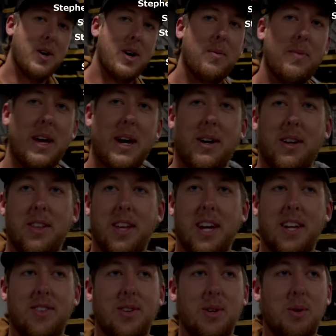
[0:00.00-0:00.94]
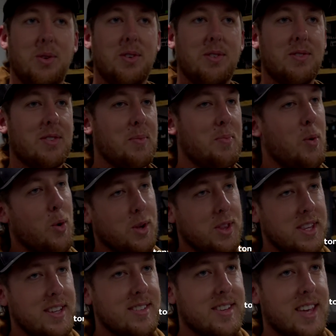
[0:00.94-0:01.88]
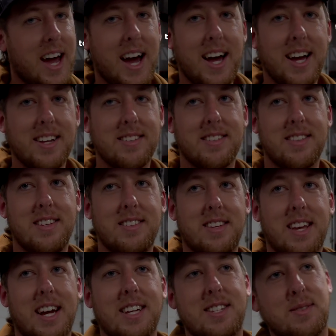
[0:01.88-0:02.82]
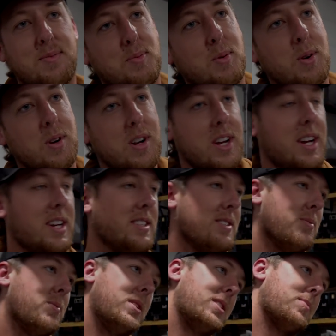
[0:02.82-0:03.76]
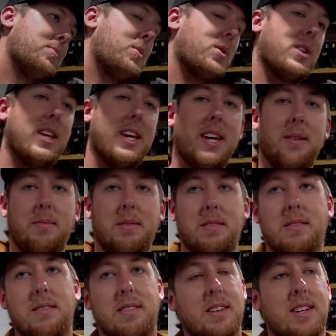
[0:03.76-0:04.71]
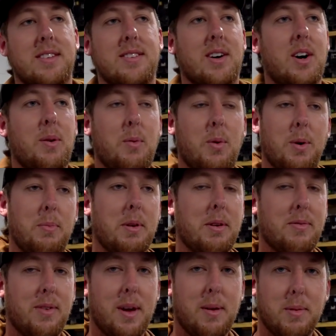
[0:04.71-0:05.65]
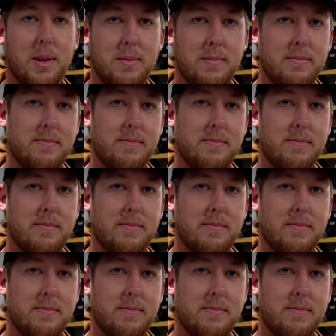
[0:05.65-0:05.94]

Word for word: helped out on that too, just supporting these guys, and these Boom. guys support us, and we support them, and it's all one big family.